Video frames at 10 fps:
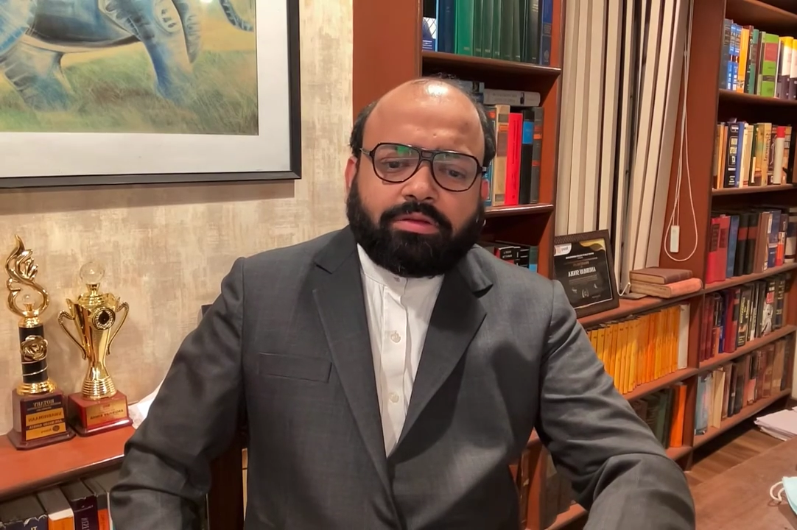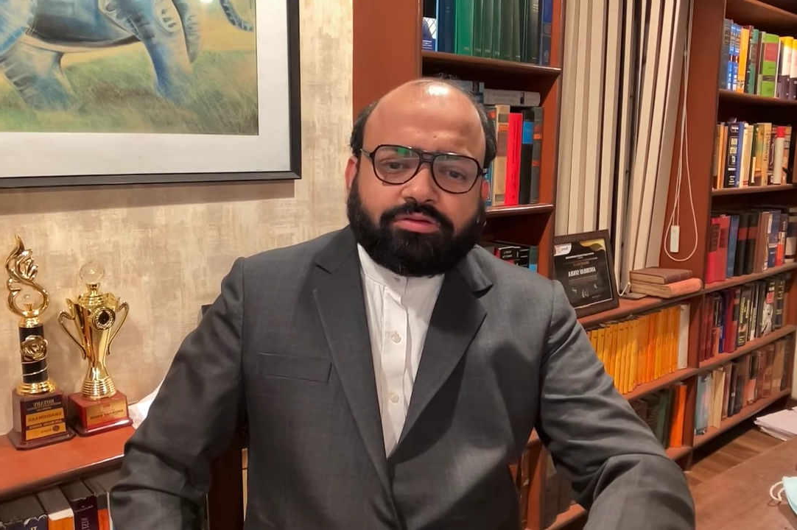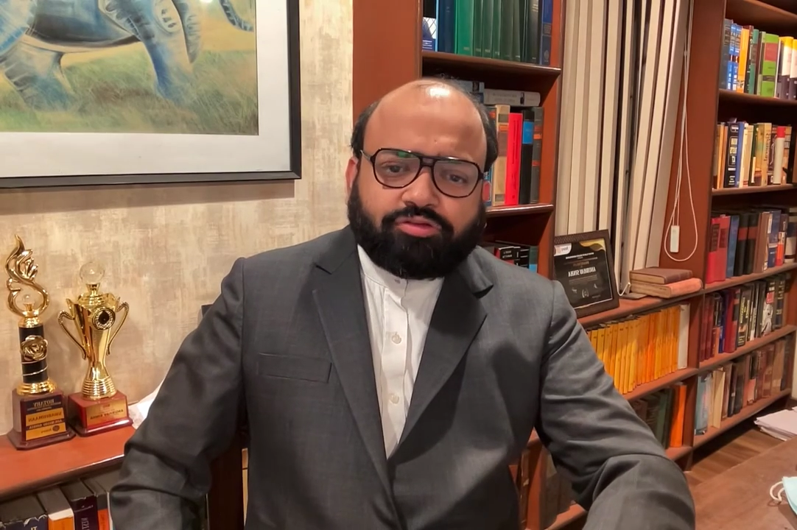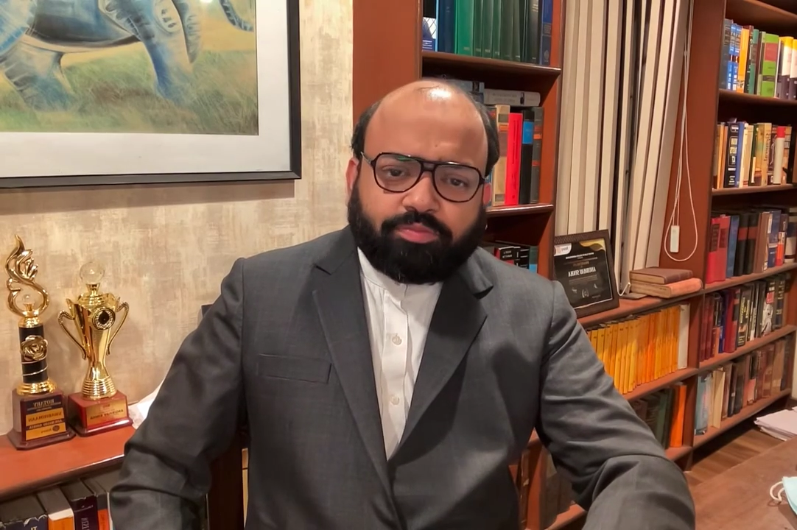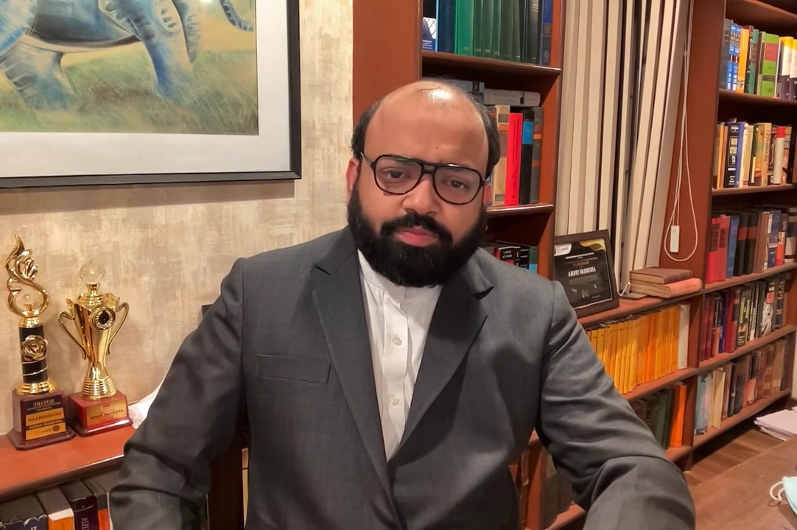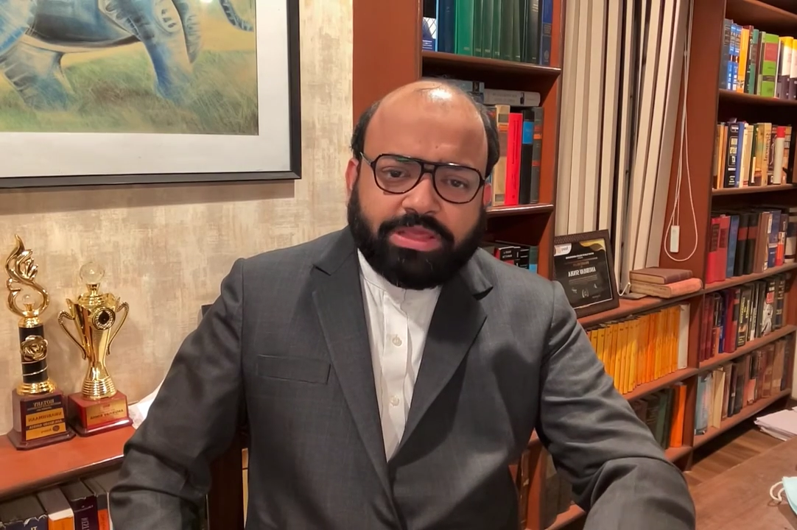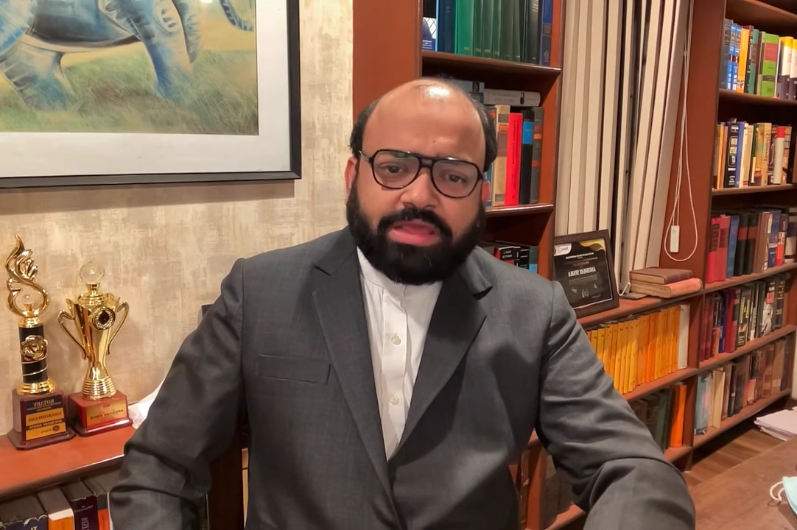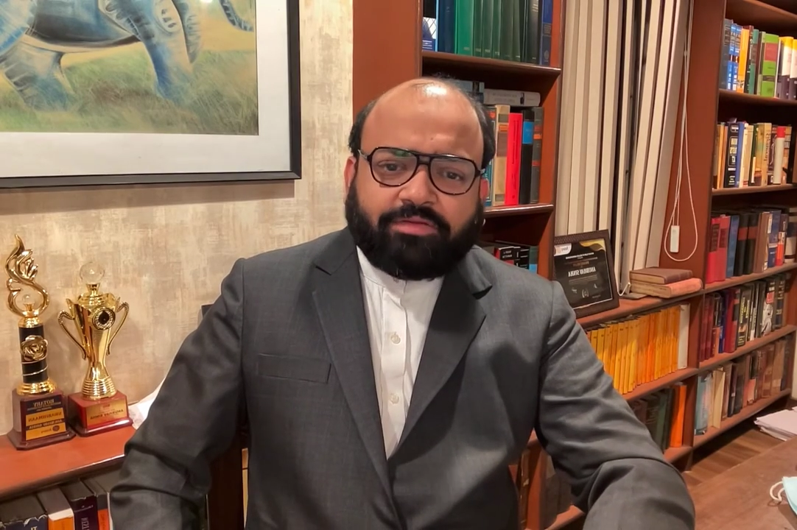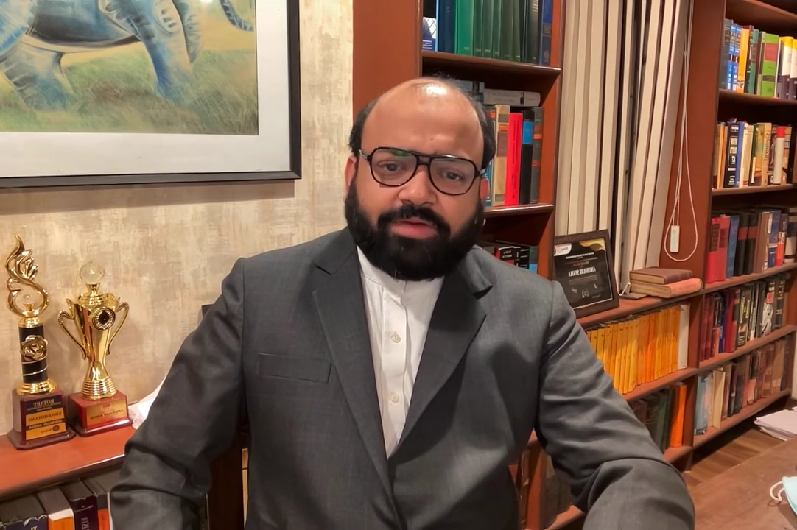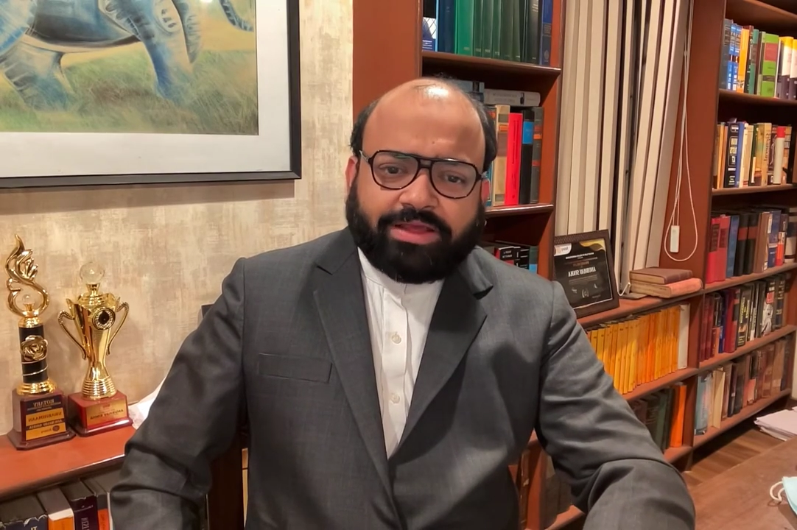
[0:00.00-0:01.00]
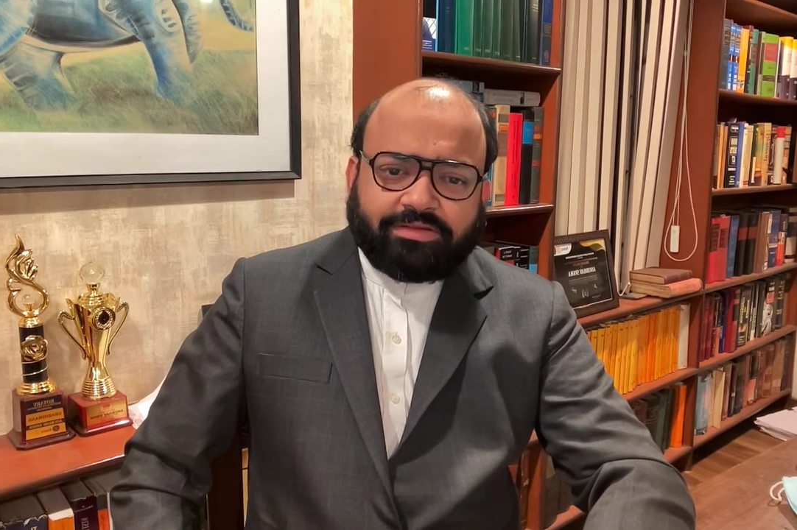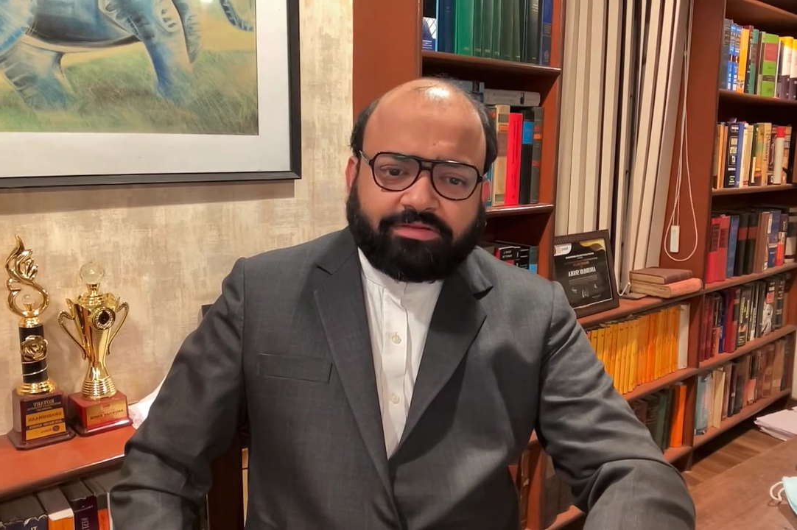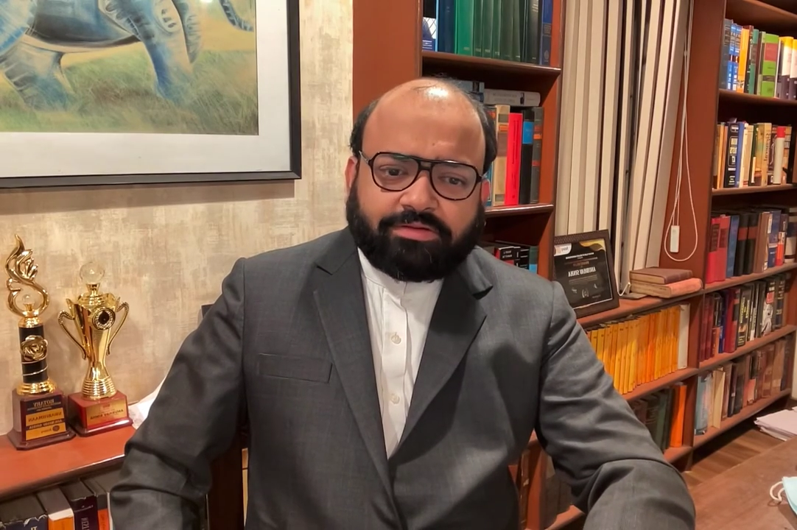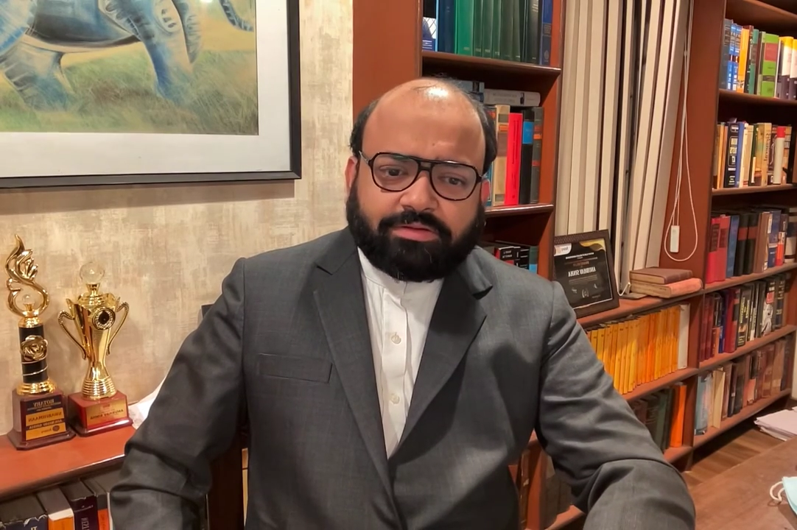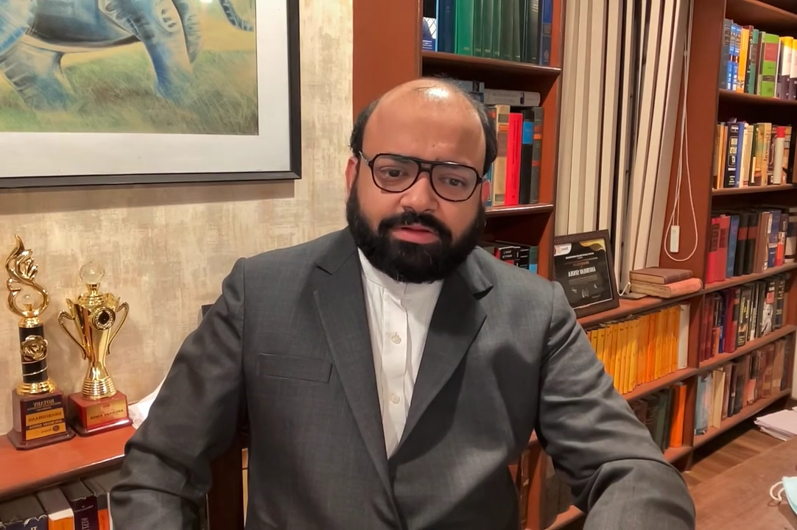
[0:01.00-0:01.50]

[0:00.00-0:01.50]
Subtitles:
So be advised